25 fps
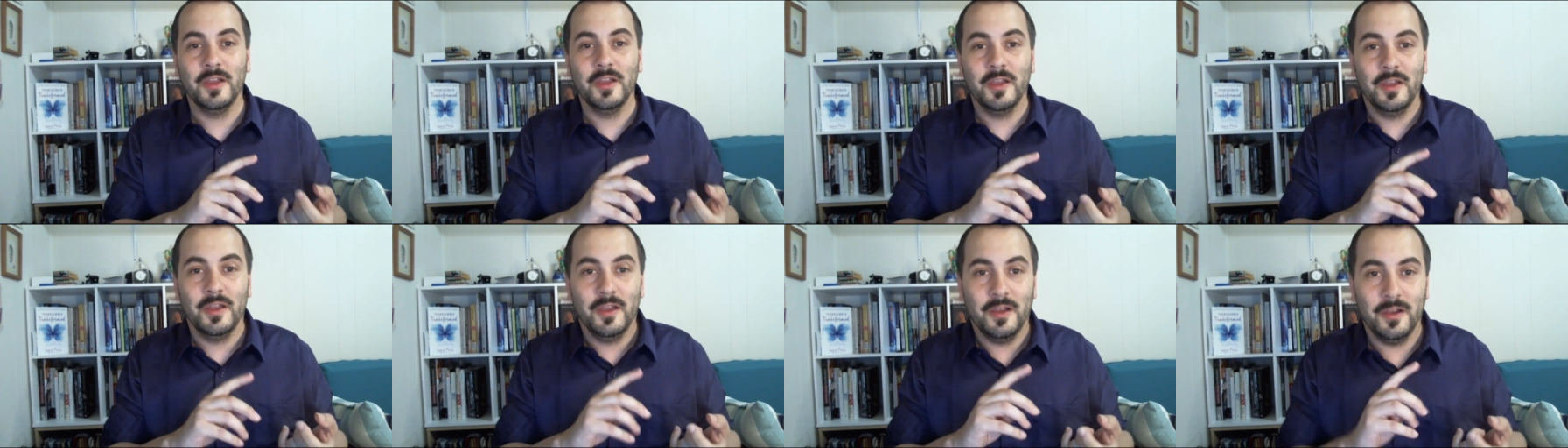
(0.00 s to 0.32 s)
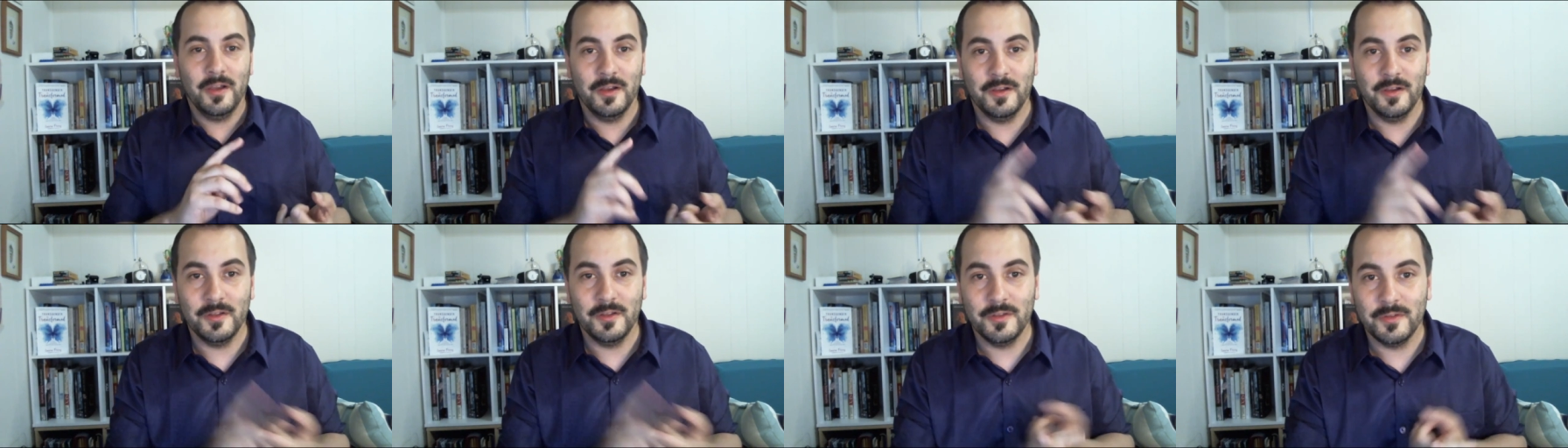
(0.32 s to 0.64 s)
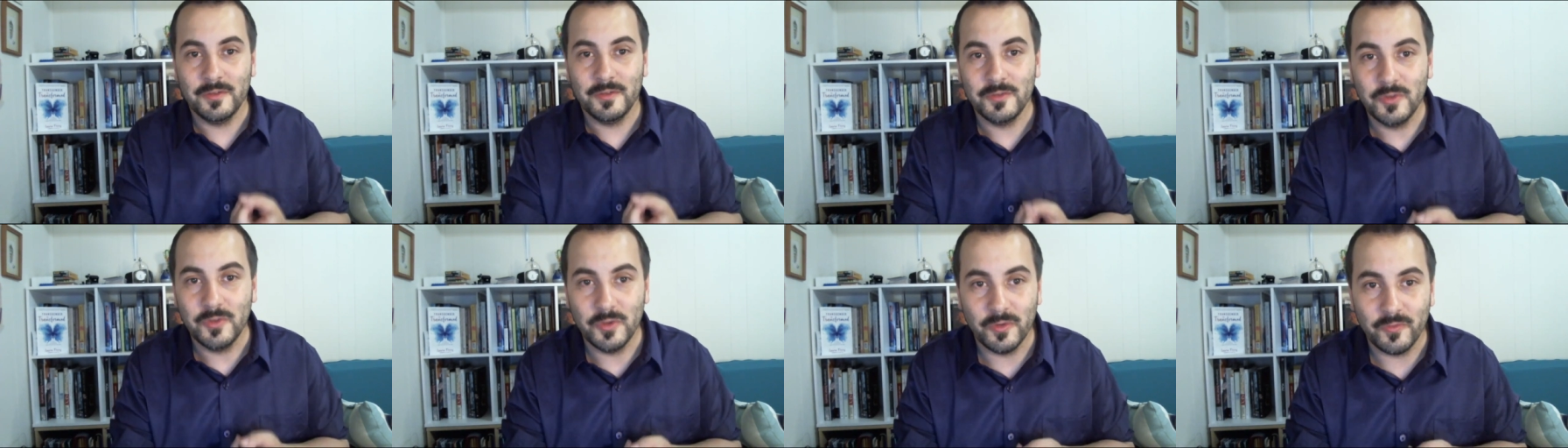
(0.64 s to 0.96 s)
uh,
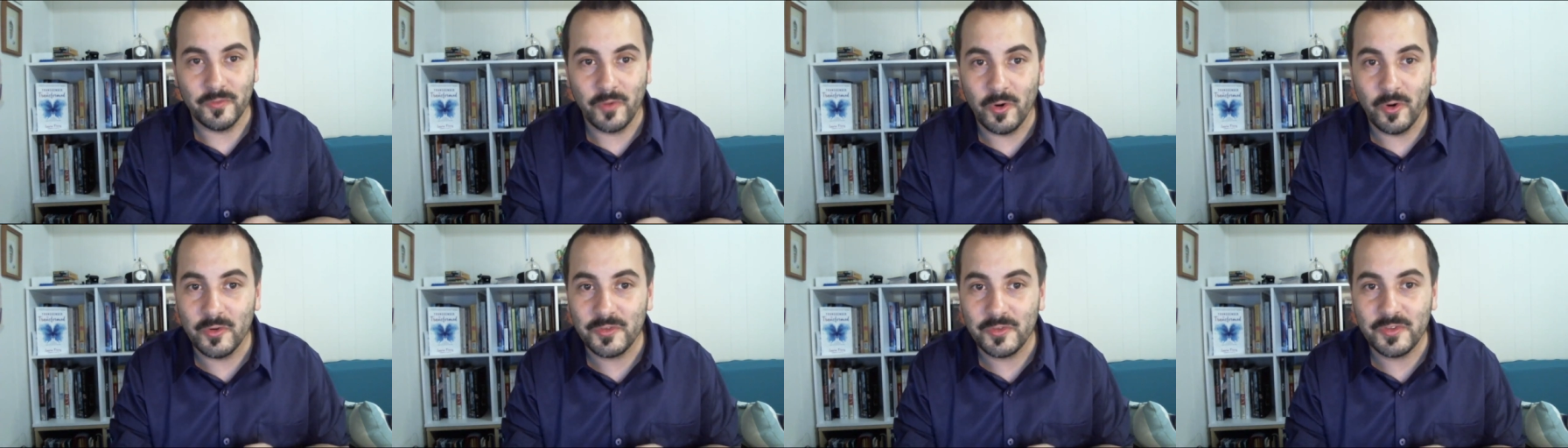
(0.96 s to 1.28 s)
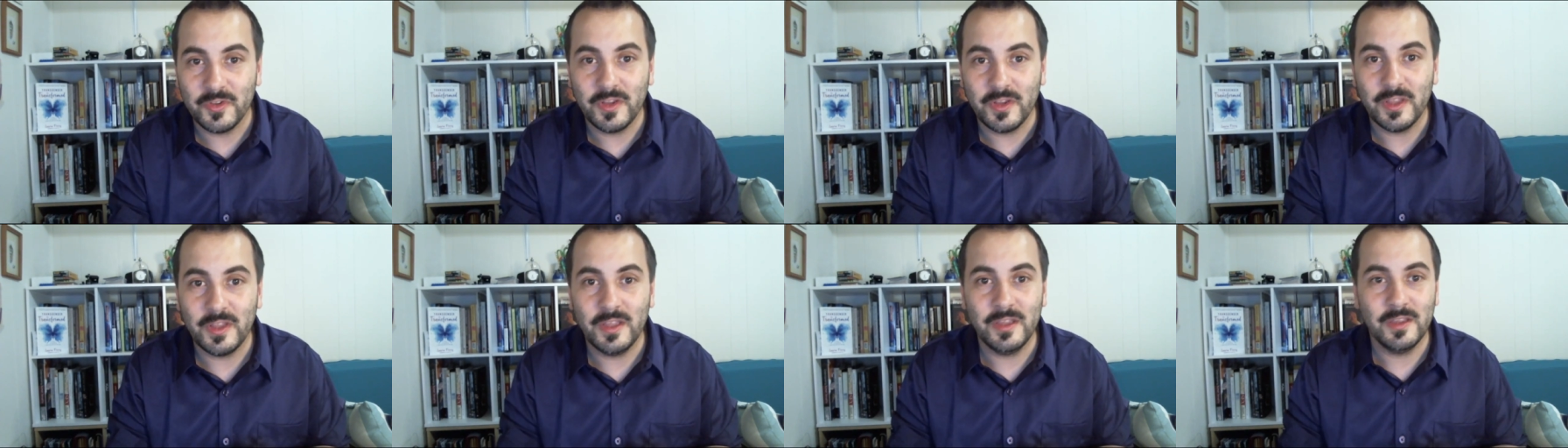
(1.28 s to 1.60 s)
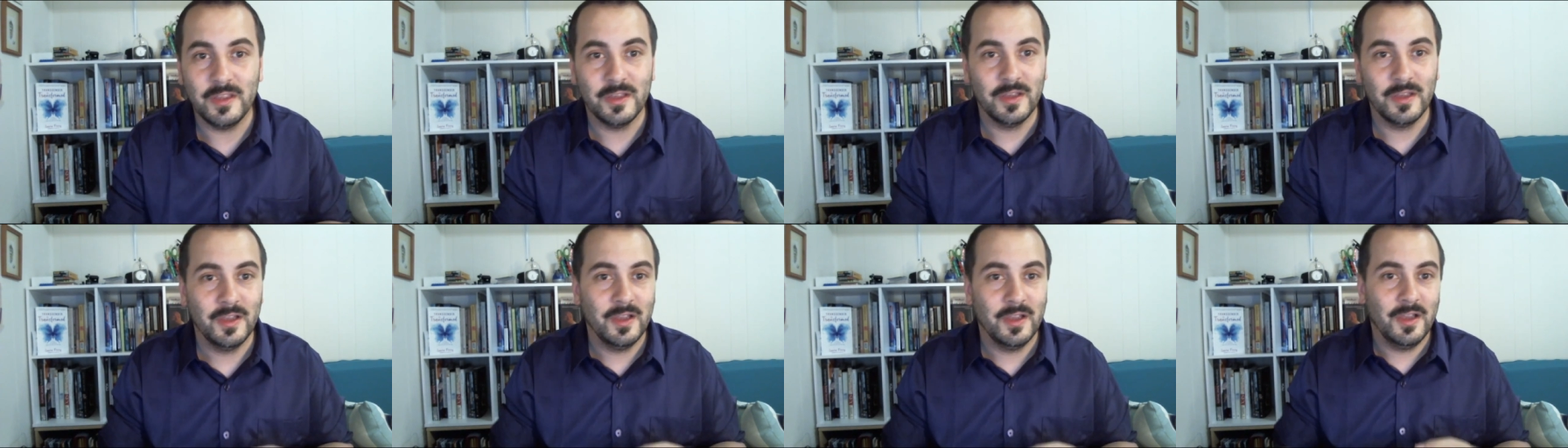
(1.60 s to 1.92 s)
University.
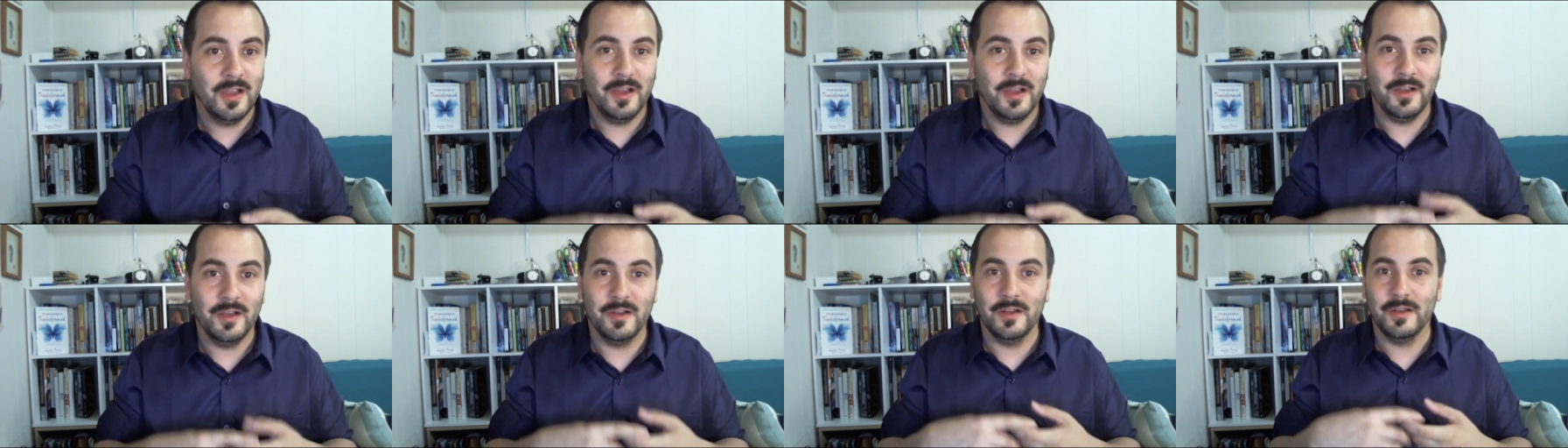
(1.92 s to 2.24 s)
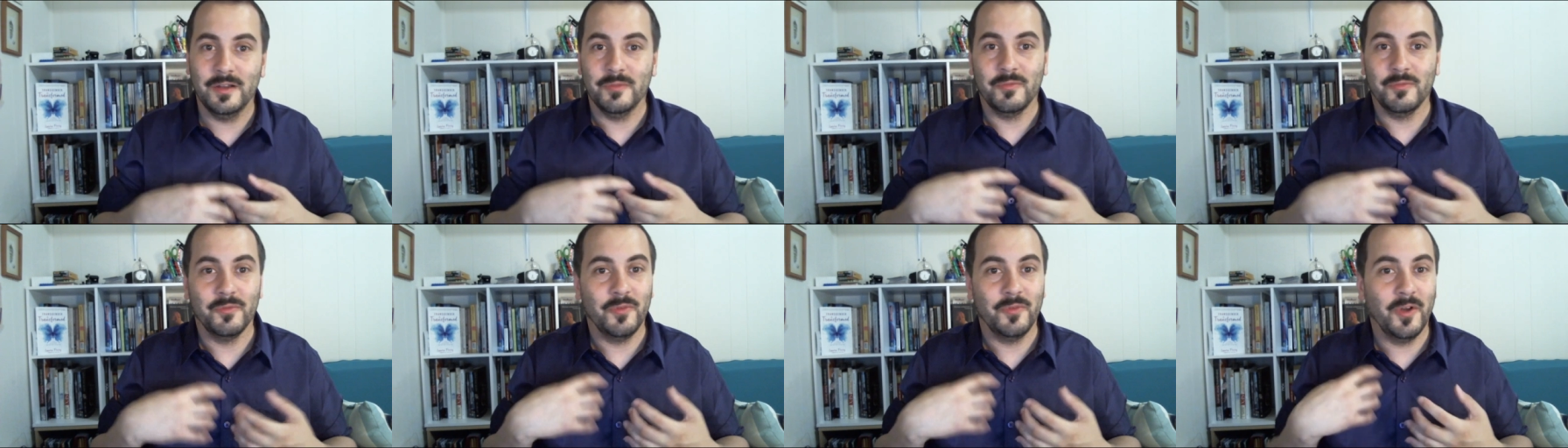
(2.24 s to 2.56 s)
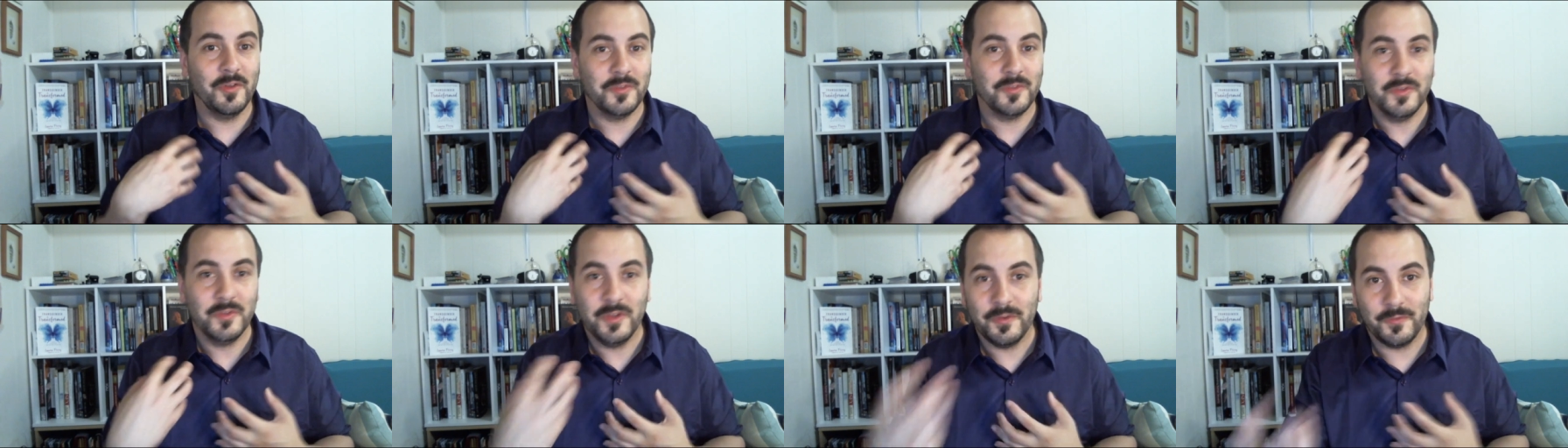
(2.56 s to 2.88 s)
Uh, I'm
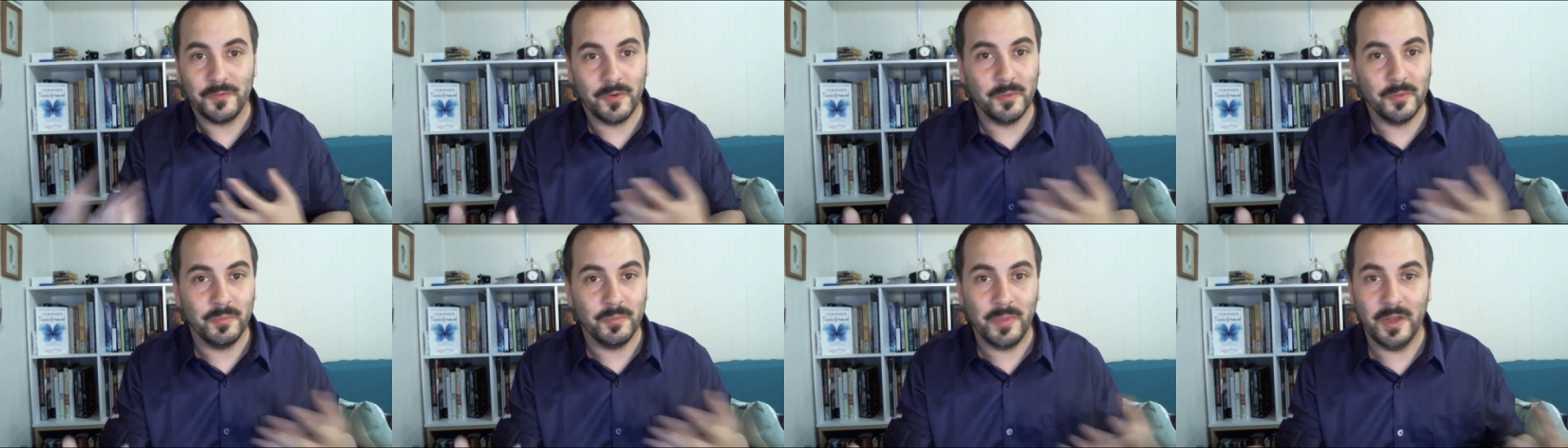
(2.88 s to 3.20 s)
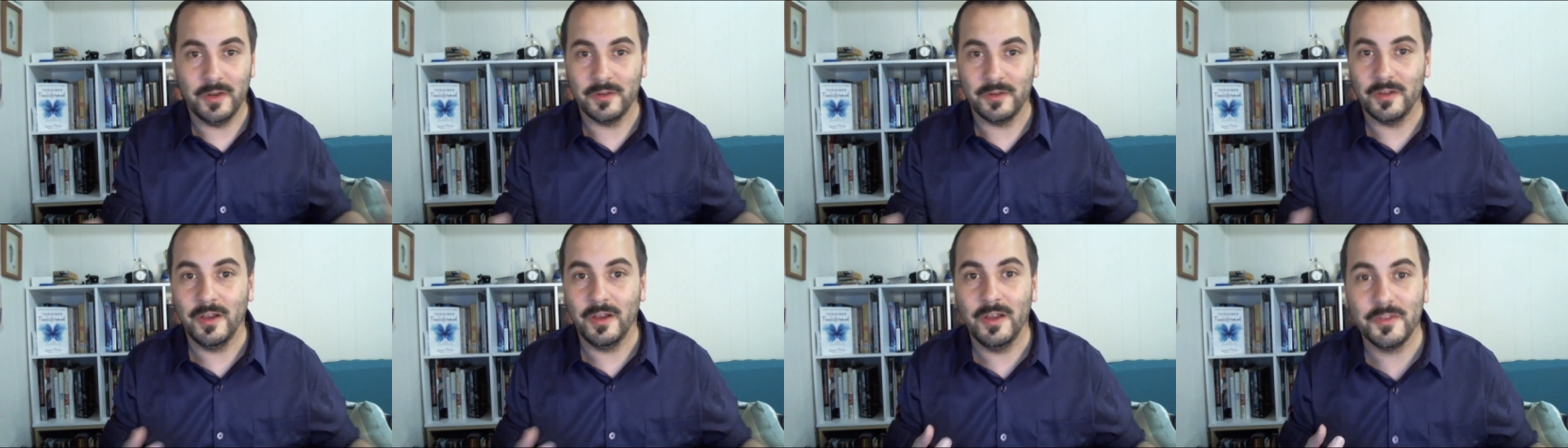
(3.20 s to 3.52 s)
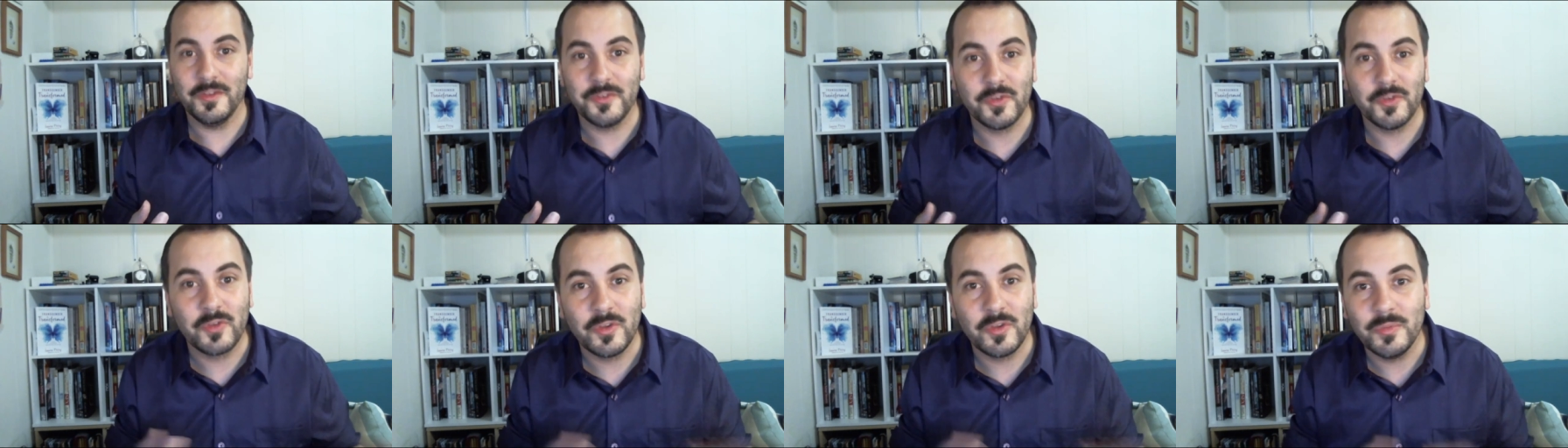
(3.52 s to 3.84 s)
involved in different
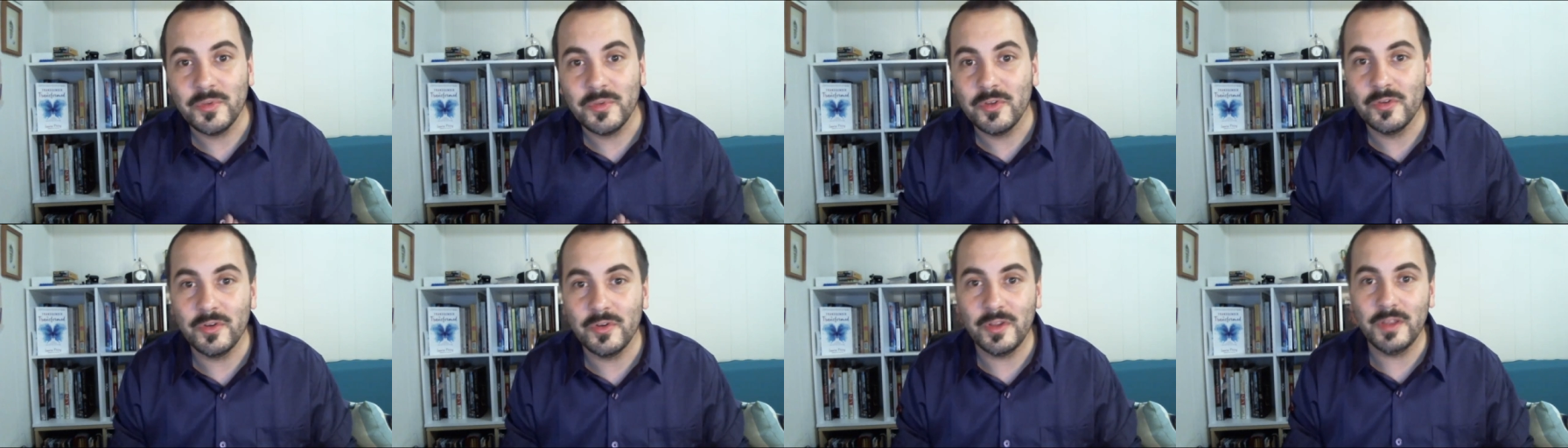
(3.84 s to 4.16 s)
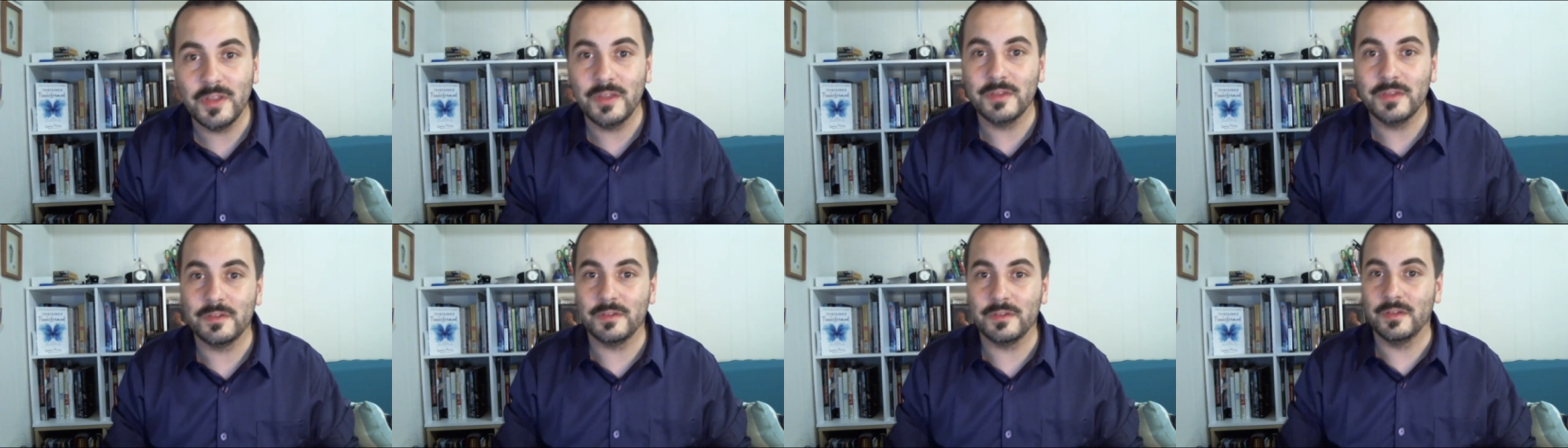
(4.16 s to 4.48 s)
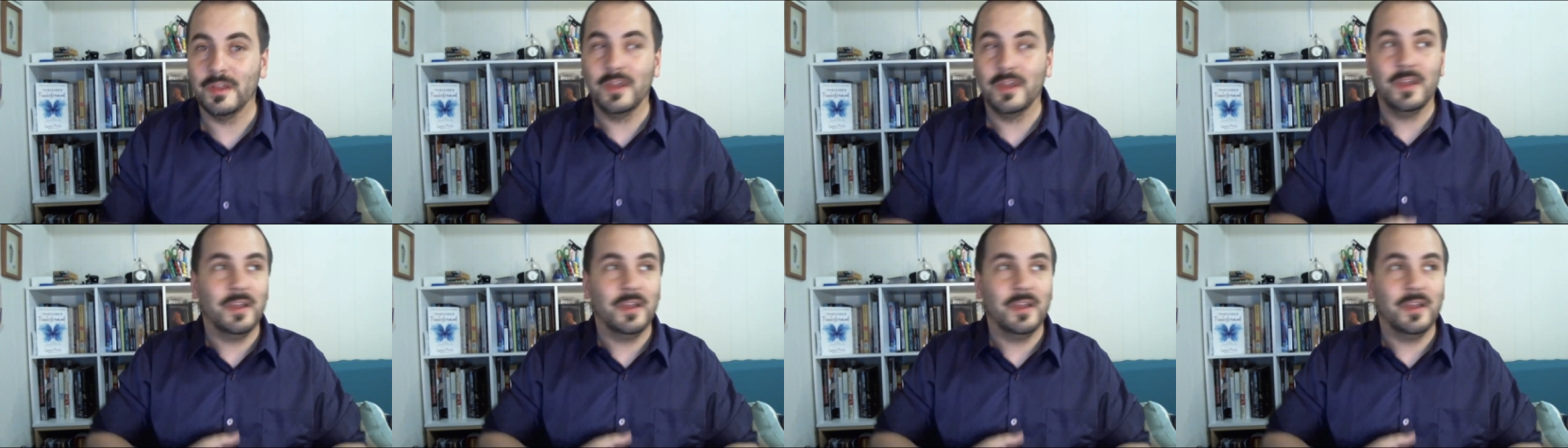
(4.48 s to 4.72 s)
Pentecostal communities,